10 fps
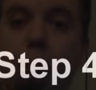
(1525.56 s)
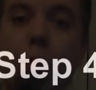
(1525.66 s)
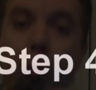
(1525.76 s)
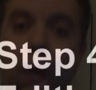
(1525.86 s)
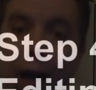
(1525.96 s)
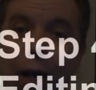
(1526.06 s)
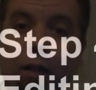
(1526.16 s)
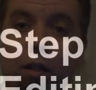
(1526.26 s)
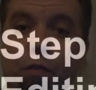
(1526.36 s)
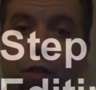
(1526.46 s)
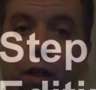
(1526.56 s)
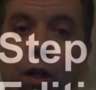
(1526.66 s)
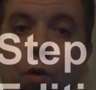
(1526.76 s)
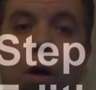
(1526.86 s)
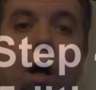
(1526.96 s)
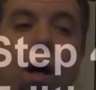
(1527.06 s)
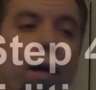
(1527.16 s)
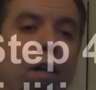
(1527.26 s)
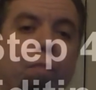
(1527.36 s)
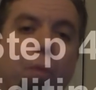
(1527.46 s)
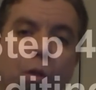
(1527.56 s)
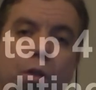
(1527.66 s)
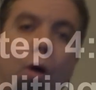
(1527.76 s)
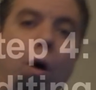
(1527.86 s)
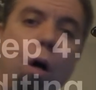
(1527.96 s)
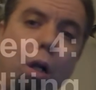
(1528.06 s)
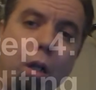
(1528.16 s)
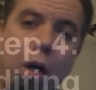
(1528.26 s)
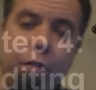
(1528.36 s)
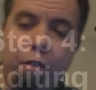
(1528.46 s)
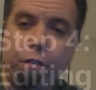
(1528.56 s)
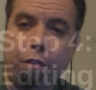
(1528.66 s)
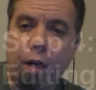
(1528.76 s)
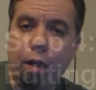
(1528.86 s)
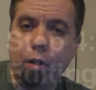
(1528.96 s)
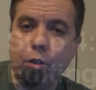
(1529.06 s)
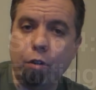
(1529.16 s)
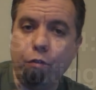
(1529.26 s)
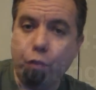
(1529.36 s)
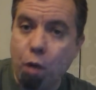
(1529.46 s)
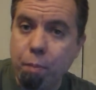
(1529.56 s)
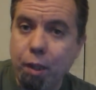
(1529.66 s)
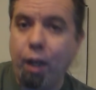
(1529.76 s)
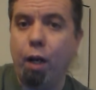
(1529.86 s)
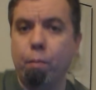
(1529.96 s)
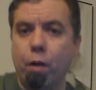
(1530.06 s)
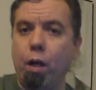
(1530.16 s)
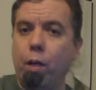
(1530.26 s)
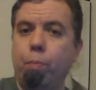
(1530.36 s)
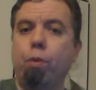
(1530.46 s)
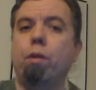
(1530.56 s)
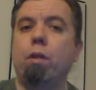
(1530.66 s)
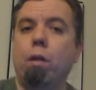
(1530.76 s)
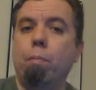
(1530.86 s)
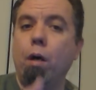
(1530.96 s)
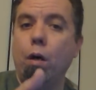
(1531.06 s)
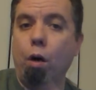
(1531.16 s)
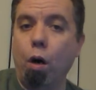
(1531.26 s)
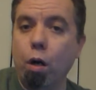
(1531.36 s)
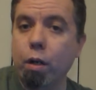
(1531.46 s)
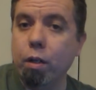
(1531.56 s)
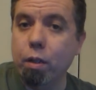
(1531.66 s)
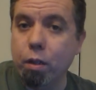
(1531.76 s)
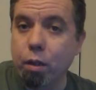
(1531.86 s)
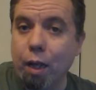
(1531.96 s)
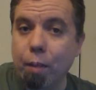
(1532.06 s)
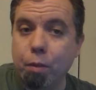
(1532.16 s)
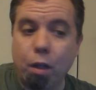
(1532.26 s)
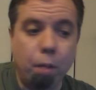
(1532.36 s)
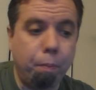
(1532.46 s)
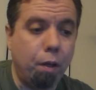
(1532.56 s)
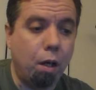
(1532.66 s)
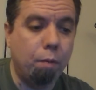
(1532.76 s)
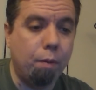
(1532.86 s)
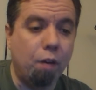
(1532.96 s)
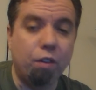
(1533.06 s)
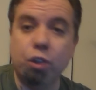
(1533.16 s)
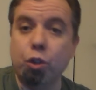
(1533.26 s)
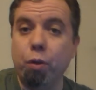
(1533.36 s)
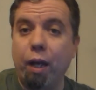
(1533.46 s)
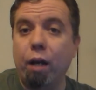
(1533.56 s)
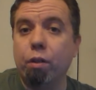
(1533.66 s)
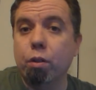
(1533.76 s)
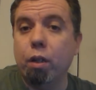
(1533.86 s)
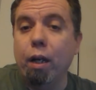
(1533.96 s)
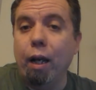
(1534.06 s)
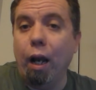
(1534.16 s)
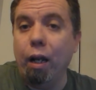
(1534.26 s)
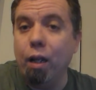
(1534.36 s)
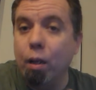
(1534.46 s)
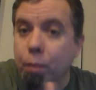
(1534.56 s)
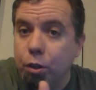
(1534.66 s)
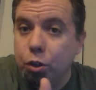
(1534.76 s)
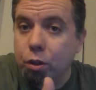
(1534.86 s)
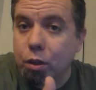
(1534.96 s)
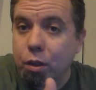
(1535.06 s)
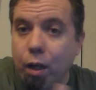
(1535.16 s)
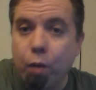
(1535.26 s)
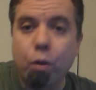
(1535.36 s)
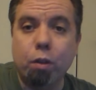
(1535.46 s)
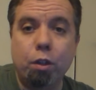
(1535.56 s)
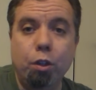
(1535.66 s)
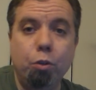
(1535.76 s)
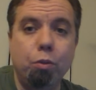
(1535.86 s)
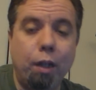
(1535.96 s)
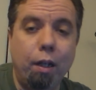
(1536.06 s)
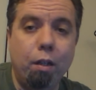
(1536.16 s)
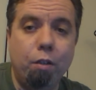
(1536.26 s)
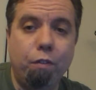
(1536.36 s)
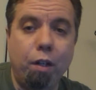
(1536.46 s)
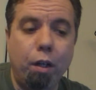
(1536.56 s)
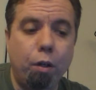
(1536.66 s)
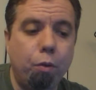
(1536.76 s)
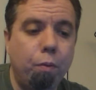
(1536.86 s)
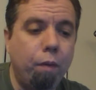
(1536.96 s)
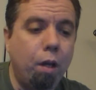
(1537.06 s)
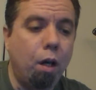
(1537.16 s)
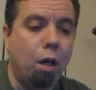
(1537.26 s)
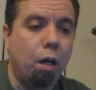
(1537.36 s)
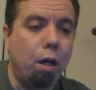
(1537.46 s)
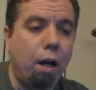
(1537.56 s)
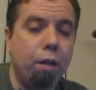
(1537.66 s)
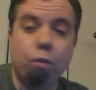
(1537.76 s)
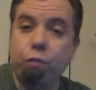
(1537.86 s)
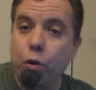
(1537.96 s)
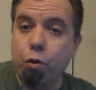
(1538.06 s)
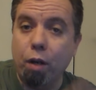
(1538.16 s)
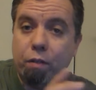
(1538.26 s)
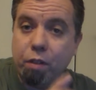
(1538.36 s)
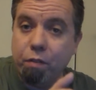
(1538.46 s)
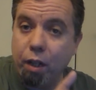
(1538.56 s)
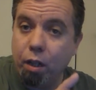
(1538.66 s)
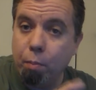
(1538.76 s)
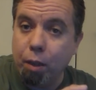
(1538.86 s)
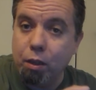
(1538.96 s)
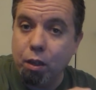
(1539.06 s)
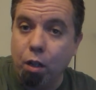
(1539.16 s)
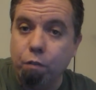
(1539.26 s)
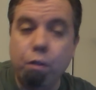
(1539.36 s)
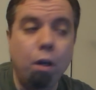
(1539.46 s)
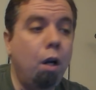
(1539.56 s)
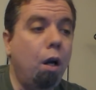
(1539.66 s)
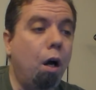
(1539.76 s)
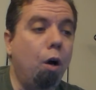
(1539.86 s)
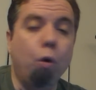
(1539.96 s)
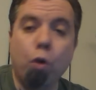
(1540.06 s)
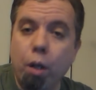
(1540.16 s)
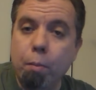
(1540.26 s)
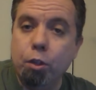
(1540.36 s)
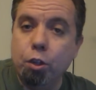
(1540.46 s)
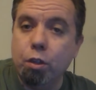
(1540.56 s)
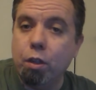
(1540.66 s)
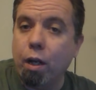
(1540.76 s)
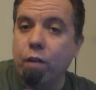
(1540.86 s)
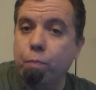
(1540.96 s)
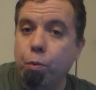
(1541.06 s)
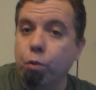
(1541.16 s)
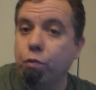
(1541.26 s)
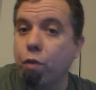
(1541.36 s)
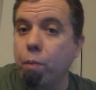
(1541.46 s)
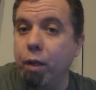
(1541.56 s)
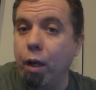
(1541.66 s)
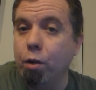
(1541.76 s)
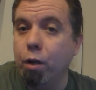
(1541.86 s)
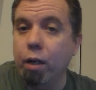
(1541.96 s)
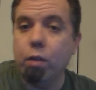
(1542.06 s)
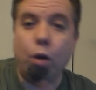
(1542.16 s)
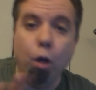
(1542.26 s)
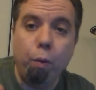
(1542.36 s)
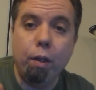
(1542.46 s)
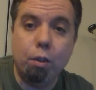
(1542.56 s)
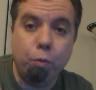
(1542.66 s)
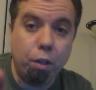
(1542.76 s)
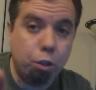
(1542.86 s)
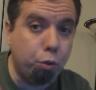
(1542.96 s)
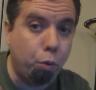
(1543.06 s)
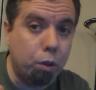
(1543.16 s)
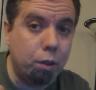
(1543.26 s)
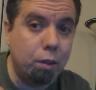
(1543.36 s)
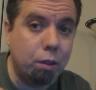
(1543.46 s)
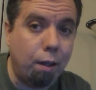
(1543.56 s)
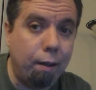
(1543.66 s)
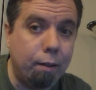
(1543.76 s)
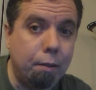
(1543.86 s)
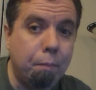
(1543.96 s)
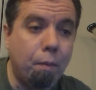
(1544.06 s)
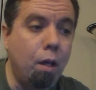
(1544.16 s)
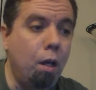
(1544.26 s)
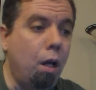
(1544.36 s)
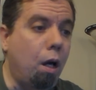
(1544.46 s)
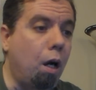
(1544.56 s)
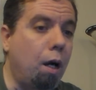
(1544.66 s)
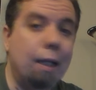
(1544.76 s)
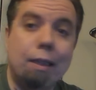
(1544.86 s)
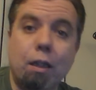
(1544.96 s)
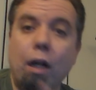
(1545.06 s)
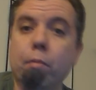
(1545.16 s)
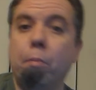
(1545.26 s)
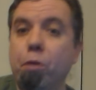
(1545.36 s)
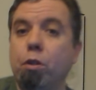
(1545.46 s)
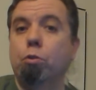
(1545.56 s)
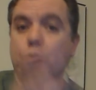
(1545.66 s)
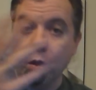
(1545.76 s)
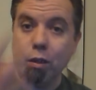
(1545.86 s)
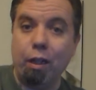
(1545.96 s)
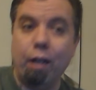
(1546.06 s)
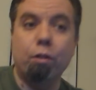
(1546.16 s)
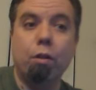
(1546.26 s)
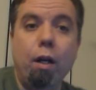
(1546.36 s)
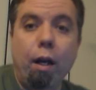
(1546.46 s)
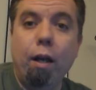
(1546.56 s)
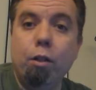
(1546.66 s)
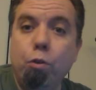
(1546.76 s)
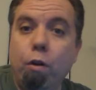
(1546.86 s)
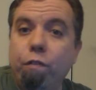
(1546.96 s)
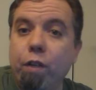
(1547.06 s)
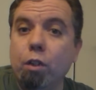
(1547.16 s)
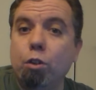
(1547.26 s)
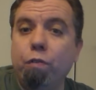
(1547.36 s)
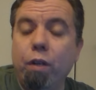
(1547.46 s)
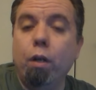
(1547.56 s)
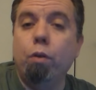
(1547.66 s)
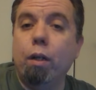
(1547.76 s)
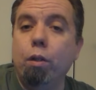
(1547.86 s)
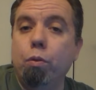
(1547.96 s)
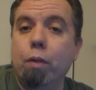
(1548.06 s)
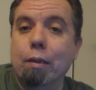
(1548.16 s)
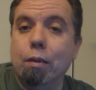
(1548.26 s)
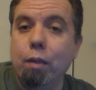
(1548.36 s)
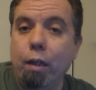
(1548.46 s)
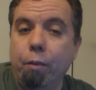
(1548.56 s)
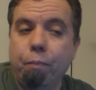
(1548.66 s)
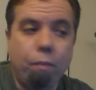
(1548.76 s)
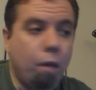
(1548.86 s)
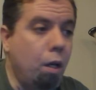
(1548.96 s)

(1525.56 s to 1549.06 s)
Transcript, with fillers: time to edit the video. I have pulled all of the files from the camera and put them on the laptop. I've also gathered any images that I want to use in the video, either photographs I've taken myself or images that I've pulled from the internet, always with sources cited. And it's time to put those all together into a finished video that you can see.